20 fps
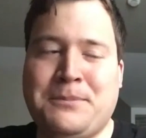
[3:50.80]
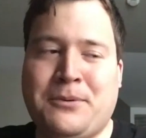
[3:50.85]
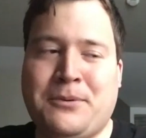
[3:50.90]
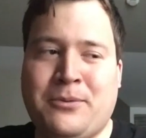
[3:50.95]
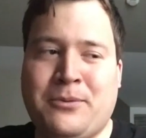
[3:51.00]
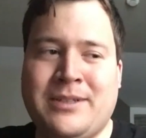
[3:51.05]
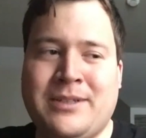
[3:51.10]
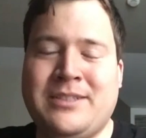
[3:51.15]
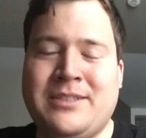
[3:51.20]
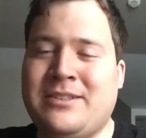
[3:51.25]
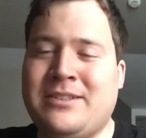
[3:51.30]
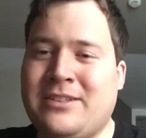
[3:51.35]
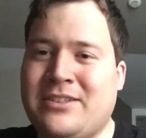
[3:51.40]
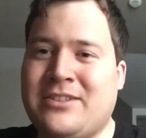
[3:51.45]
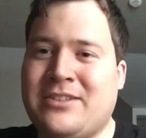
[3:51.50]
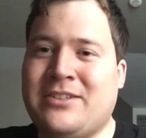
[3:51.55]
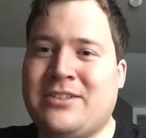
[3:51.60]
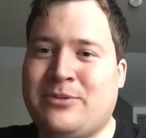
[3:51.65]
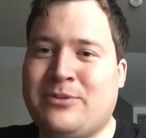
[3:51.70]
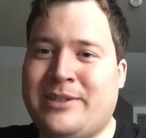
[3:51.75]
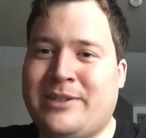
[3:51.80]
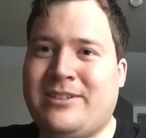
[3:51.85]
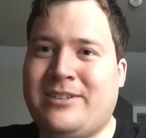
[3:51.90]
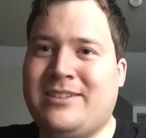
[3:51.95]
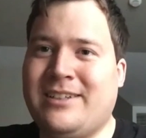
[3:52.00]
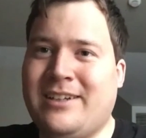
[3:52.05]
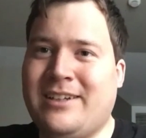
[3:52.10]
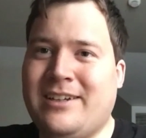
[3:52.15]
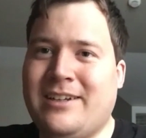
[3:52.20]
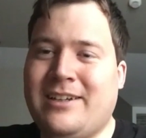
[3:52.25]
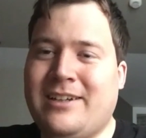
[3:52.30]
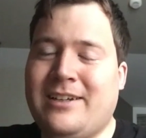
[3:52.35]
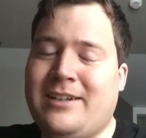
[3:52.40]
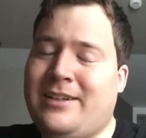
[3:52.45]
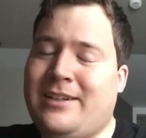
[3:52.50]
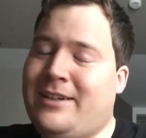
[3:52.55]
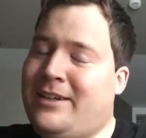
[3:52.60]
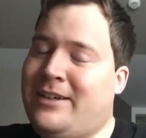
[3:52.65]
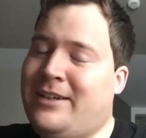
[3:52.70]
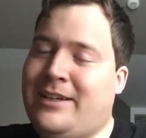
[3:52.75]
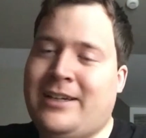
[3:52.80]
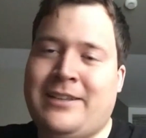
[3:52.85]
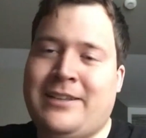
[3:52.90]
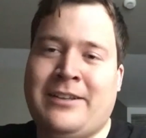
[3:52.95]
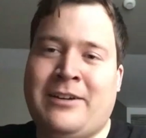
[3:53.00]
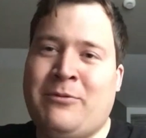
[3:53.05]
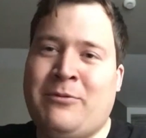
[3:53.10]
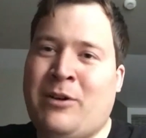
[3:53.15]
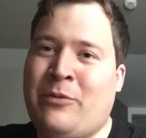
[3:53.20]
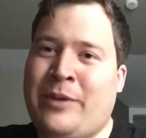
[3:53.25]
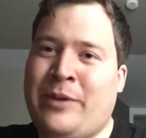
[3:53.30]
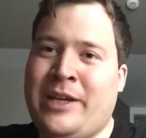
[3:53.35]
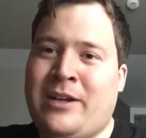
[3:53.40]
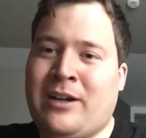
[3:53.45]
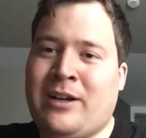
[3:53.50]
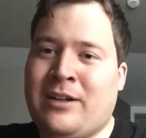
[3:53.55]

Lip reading: wanted this as well. And then when we got